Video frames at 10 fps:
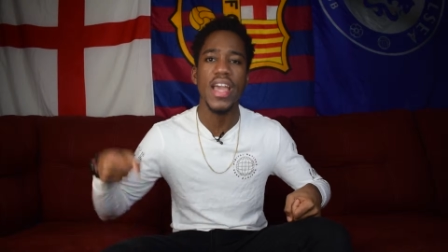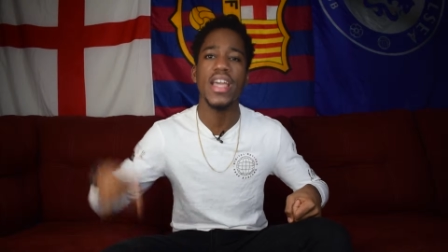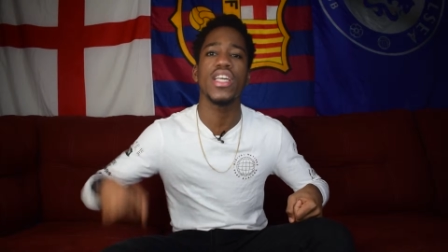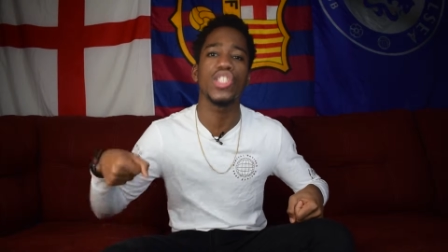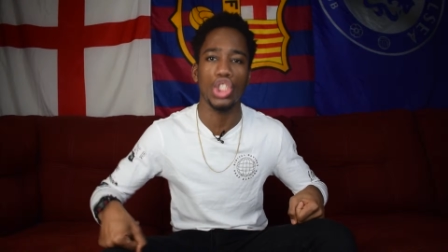
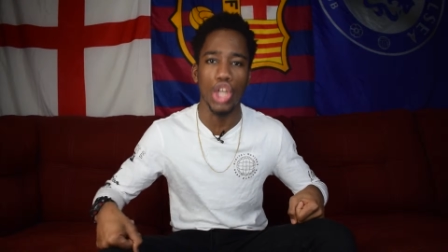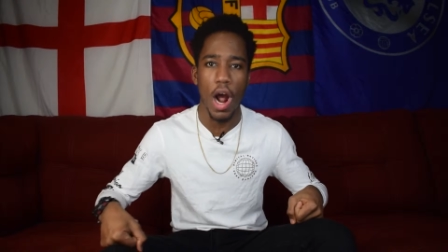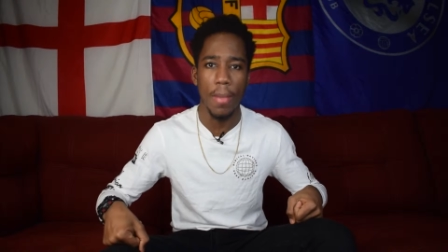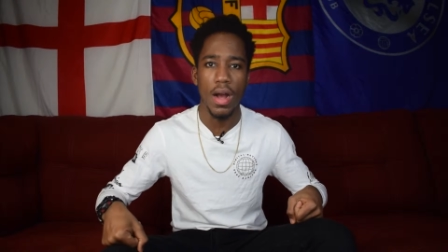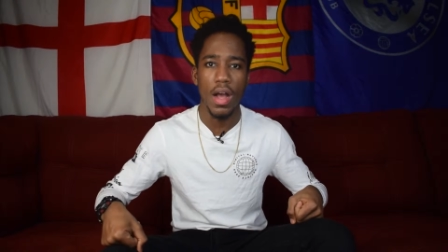his
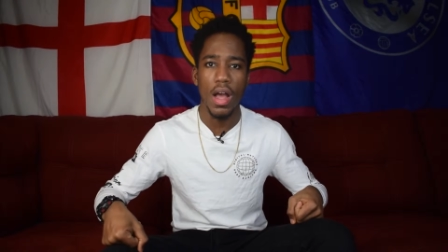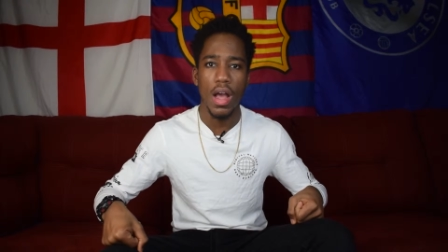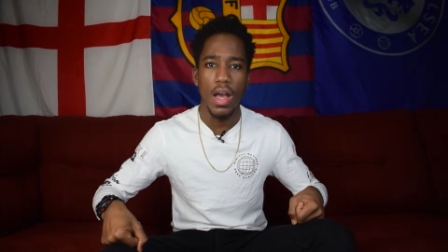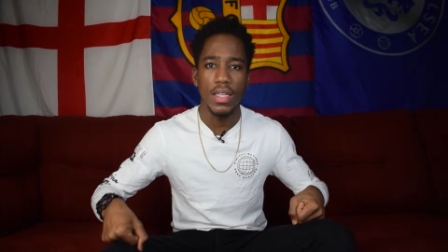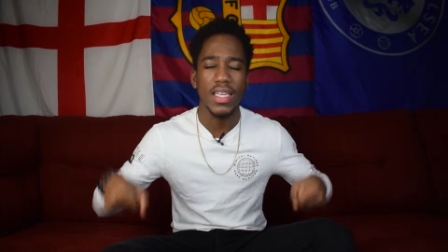job
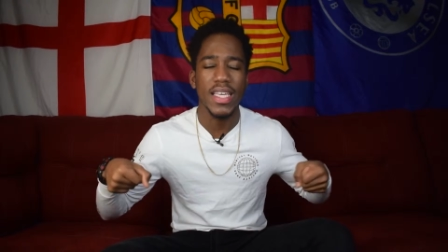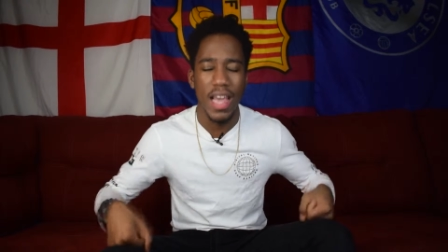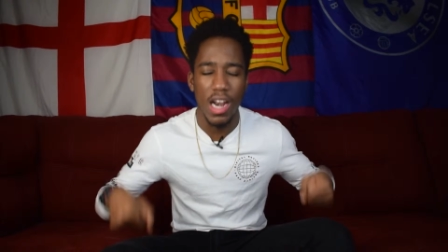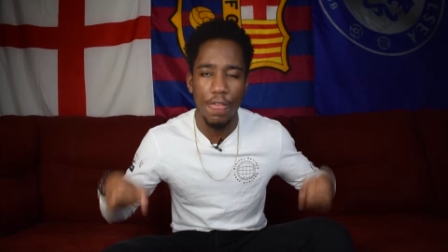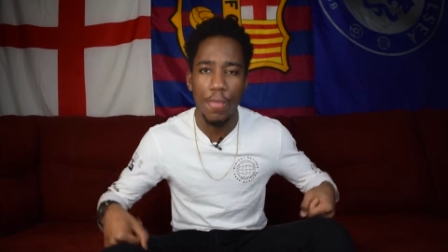to
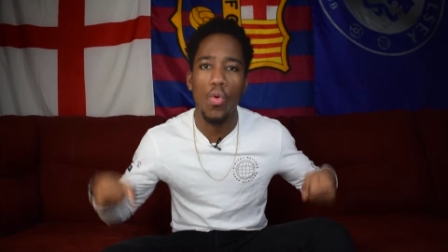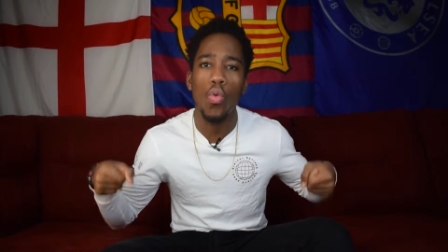get Liverpool